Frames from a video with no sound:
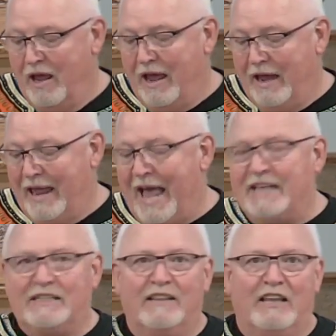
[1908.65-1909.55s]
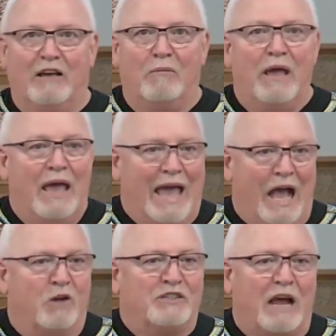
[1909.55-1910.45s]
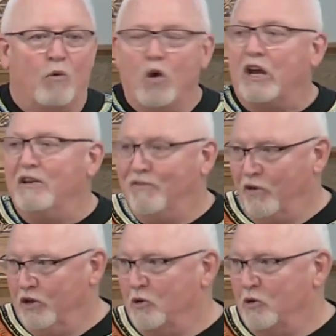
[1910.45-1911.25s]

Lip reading: and asking them, how's that working for you?